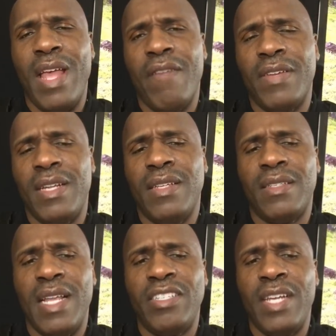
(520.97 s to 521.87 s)

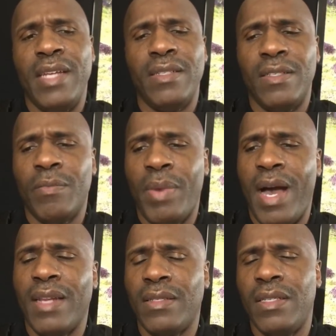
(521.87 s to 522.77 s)
evidence that changing this
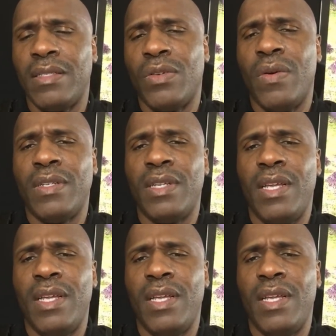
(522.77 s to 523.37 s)
policy is going to